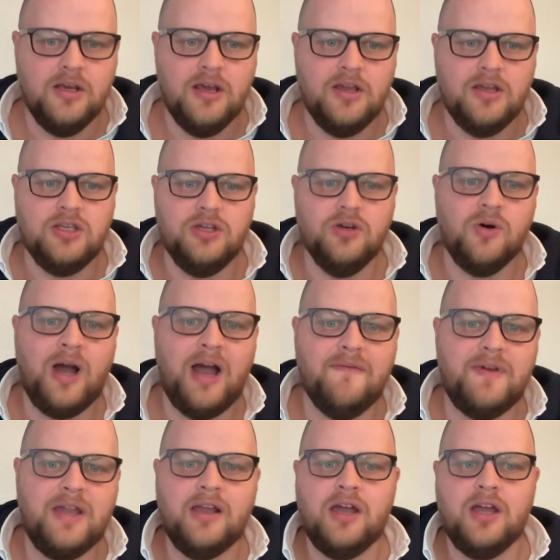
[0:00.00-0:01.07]
you're
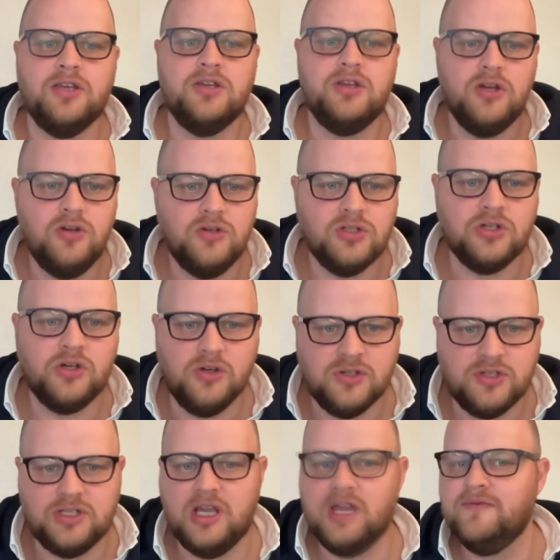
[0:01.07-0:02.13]
having a huge
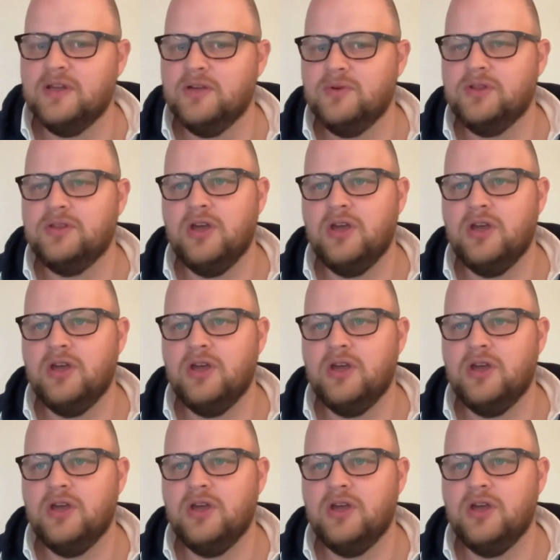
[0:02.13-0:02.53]
cost saving with